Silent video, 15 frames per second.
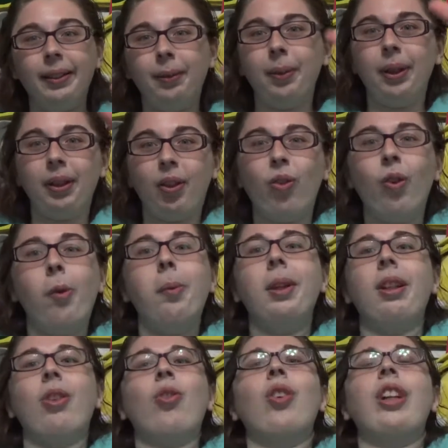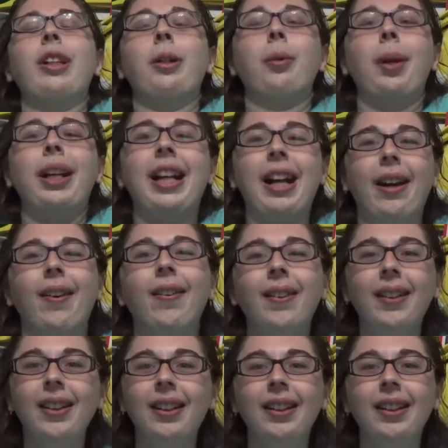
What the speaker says: what's filming this video right now.